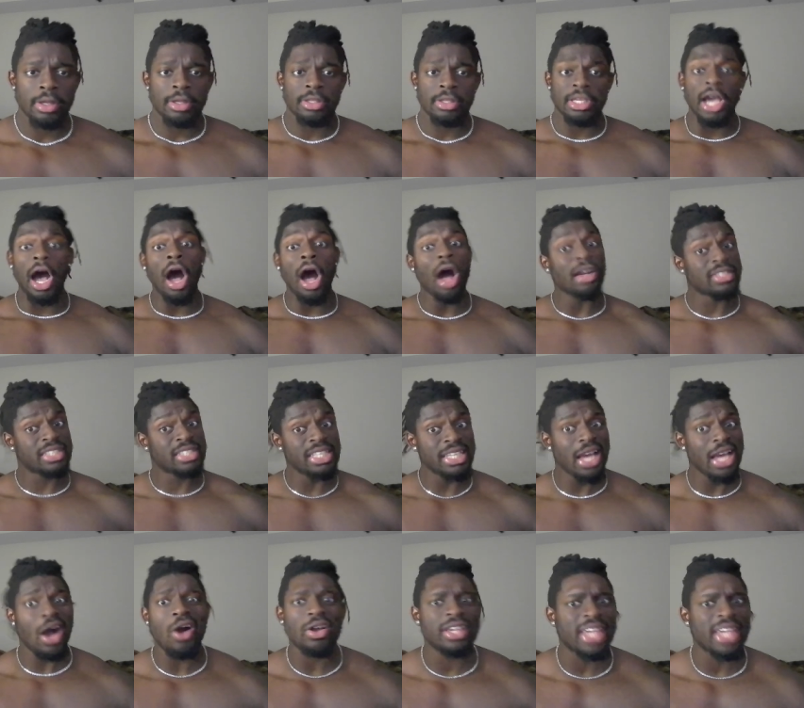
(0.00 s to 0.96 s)
Y'all see
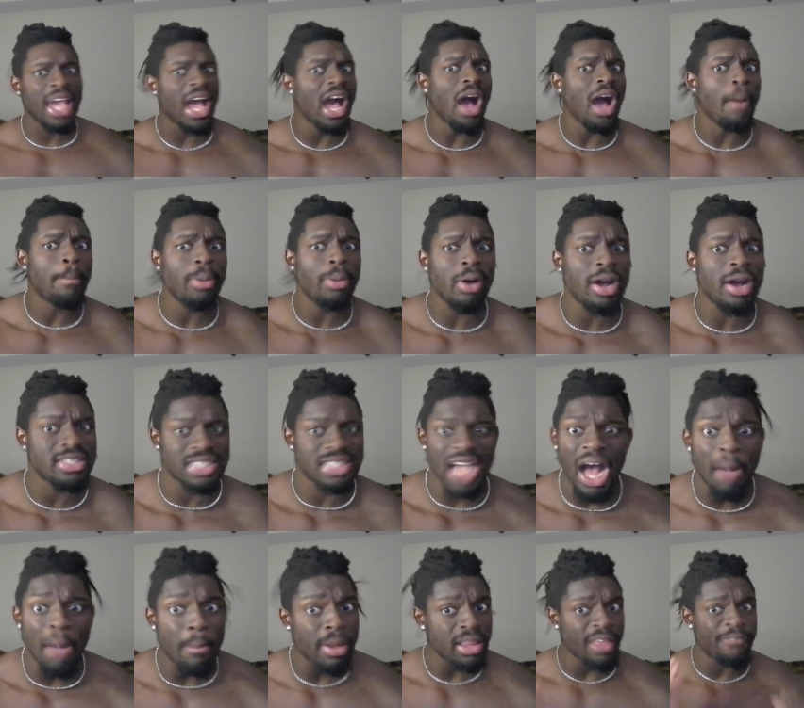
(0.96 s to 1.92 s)
y'all Cowboys,
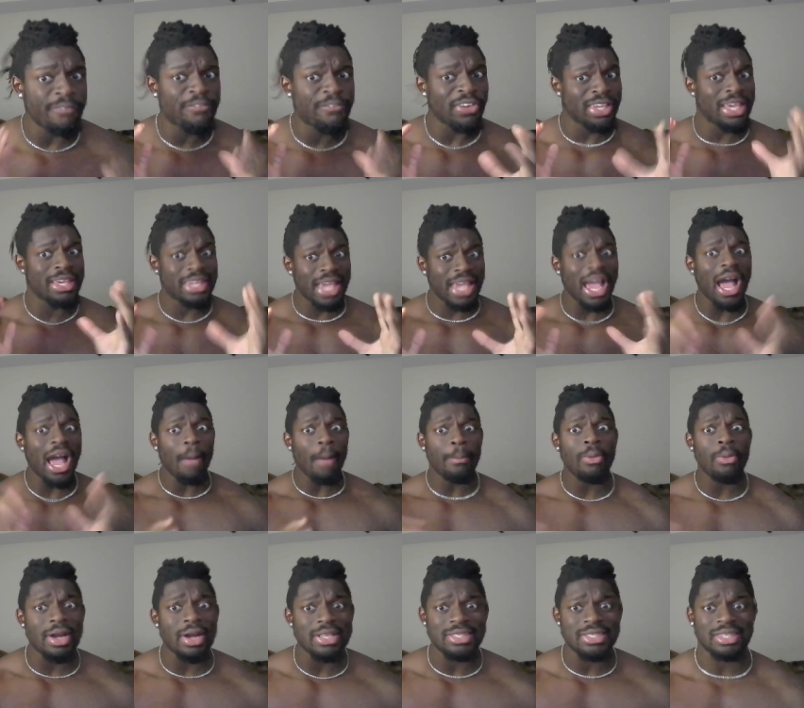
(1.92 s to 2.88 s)
y'all motherfucking
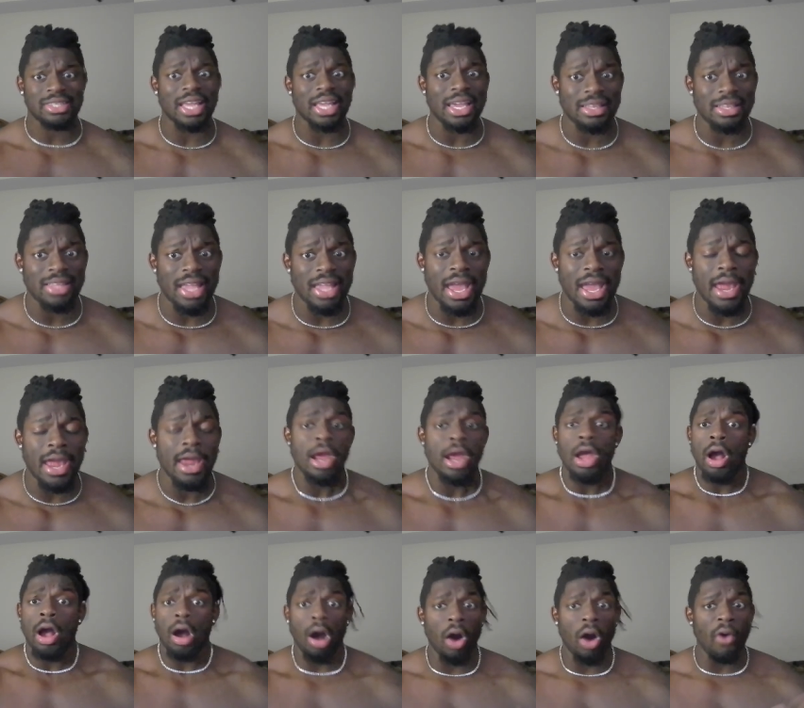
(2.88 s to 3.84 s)
Cowboys think that,
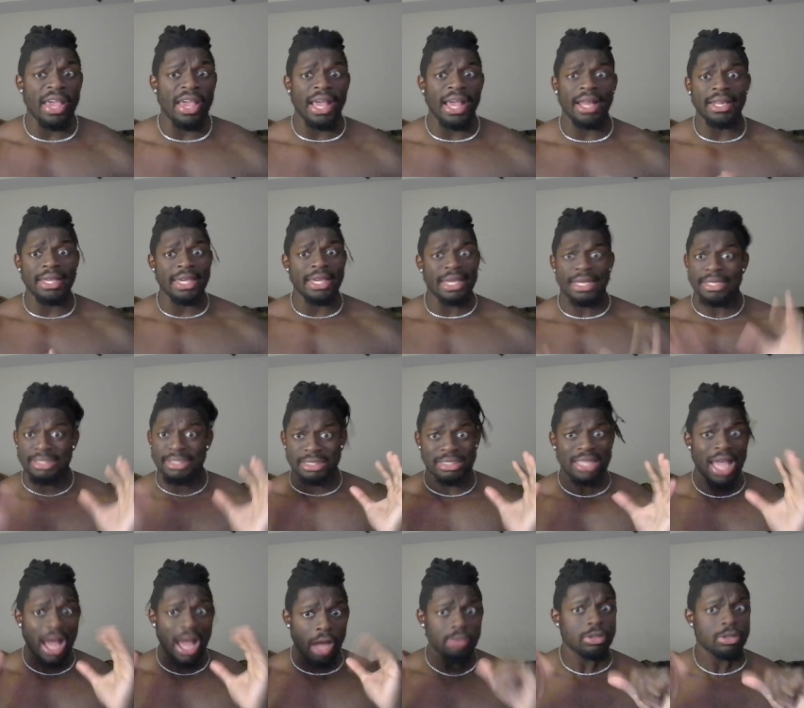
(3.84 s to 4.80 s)
oh, Elliott is
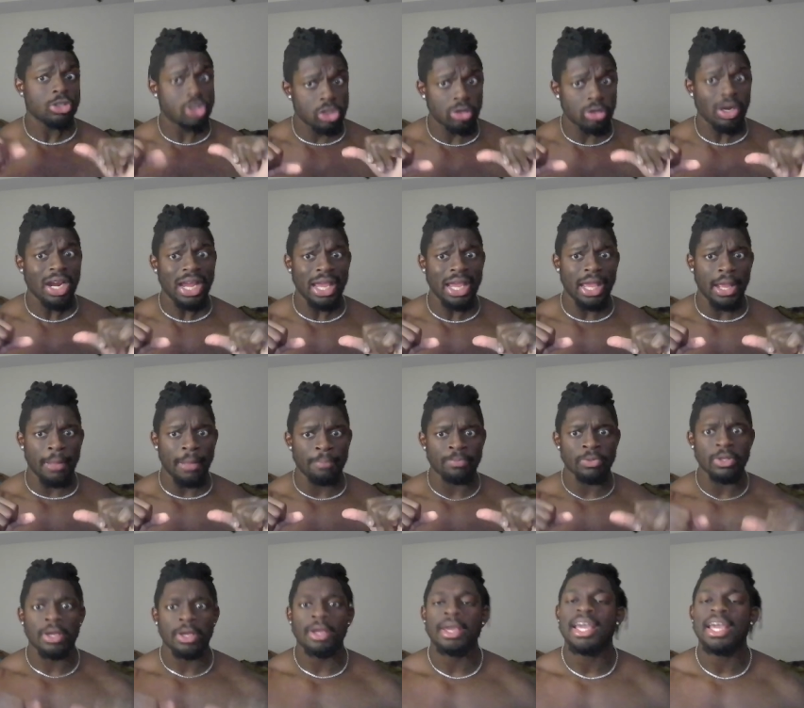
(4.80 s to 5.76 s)
down the drain.
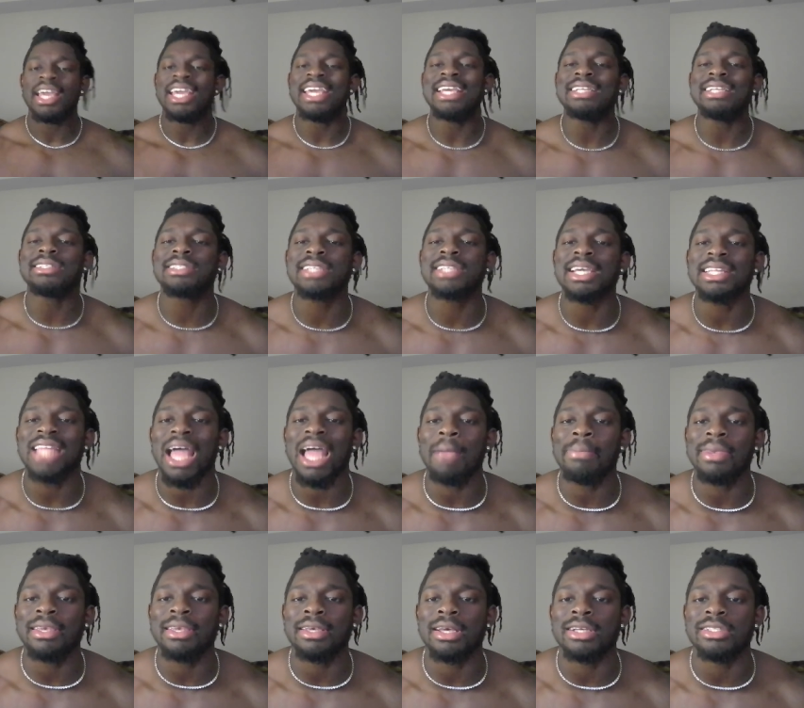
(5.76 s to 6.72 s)
He did that
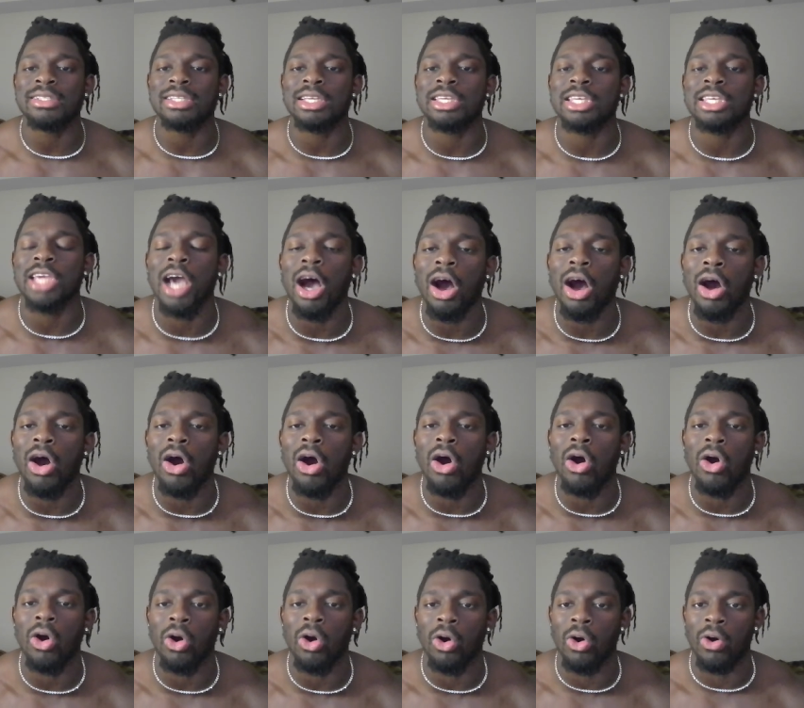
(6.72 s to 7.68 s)
because of
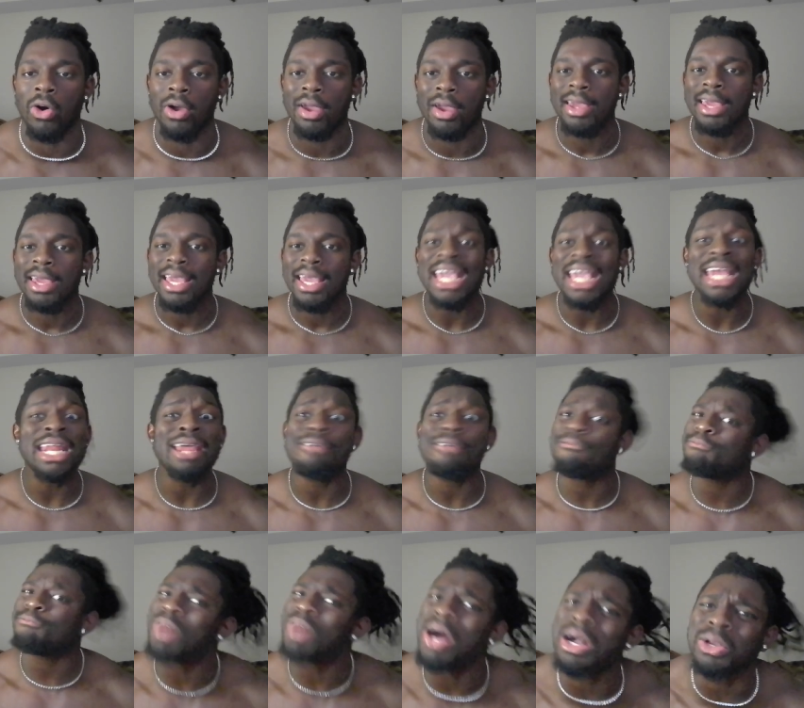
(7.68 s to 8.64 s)
y'all. He
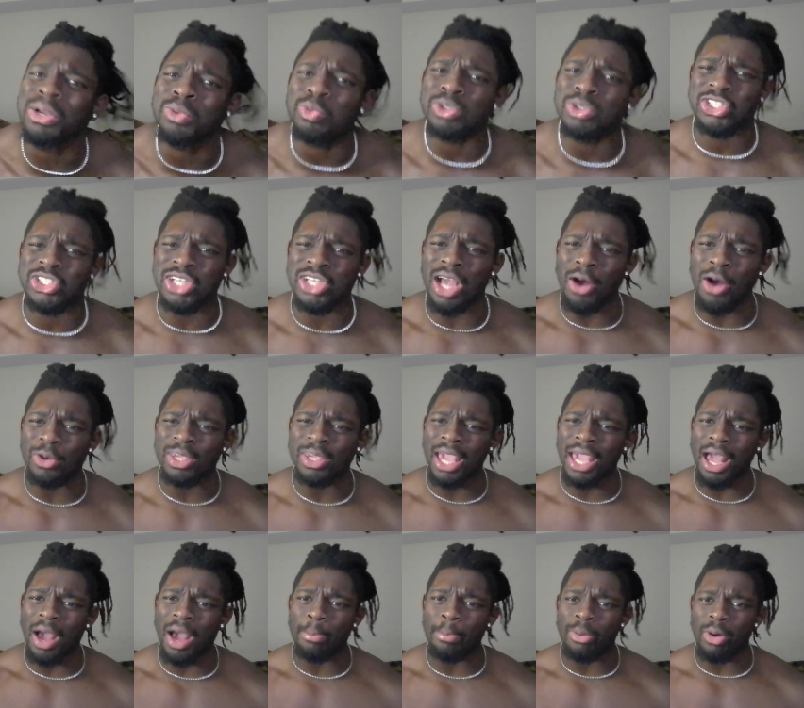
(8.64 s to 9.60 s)
didn't fuck with y'all
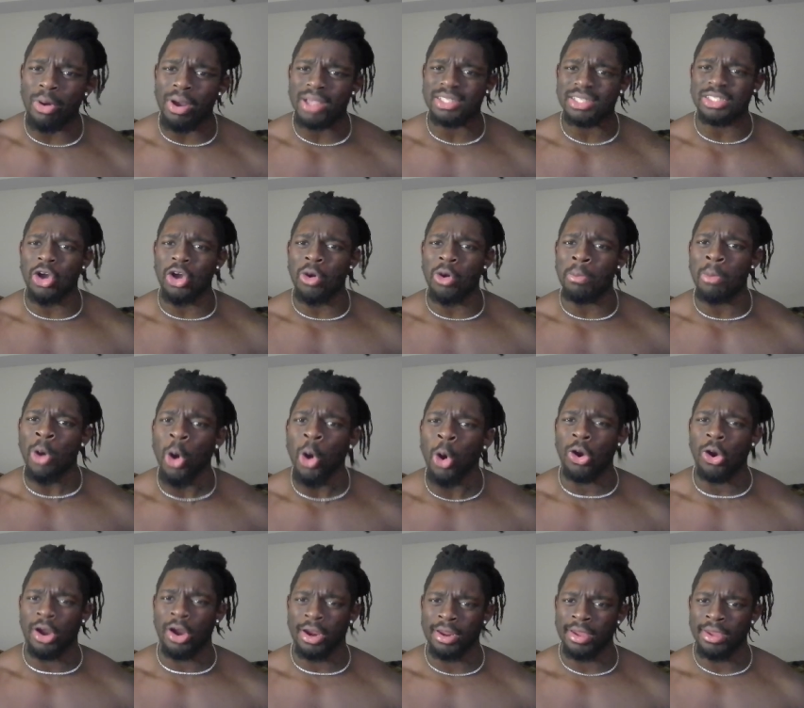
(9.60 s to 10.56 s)
Cowboys no
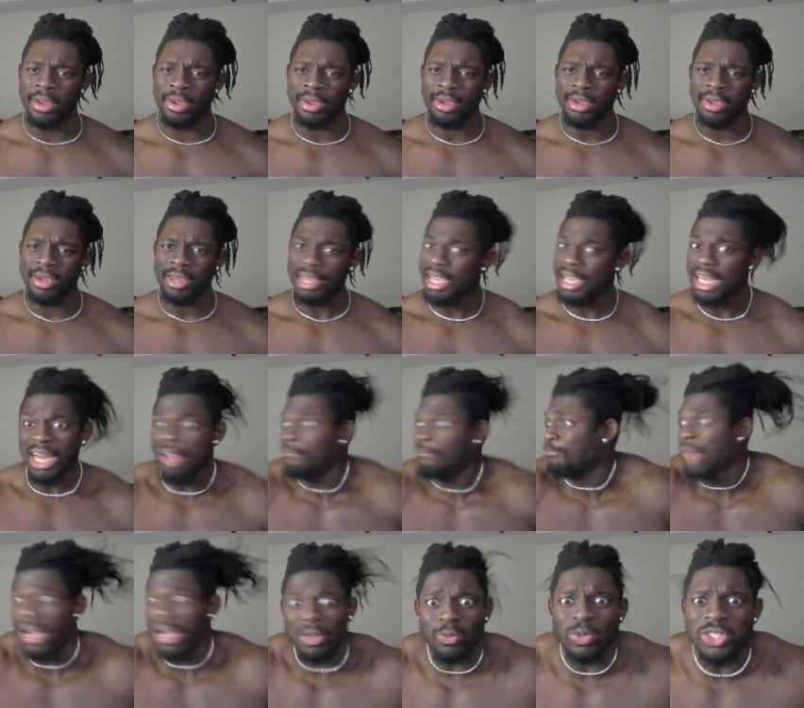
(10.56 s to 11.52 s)
more. He didn't
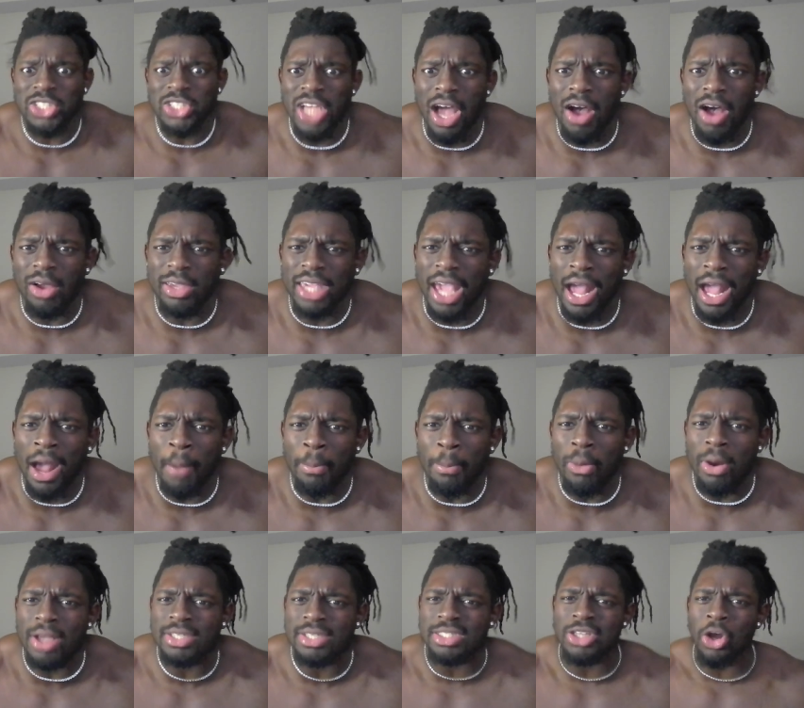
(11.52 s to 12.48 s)
fuck with y'all
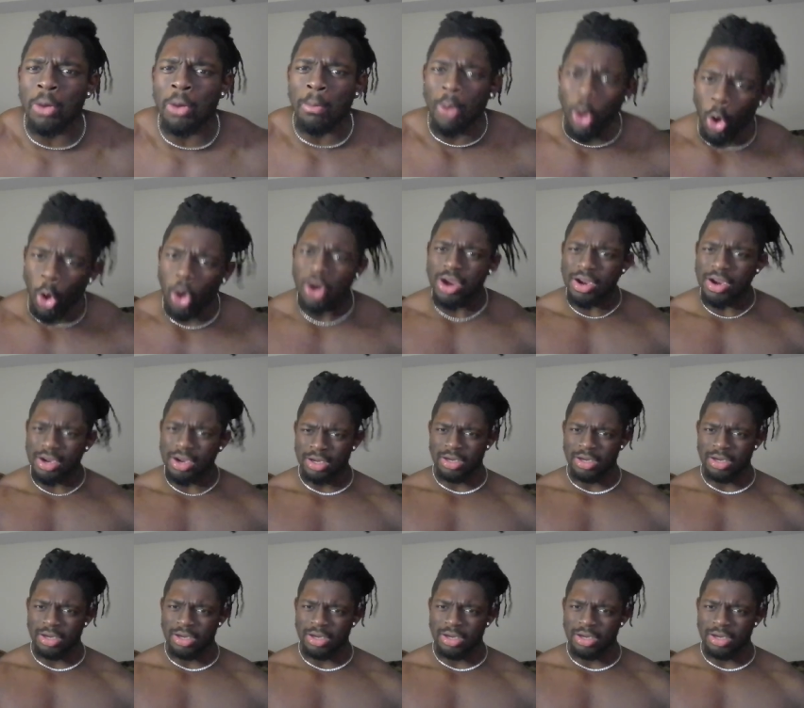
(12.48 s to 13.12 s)
Cowboys no more.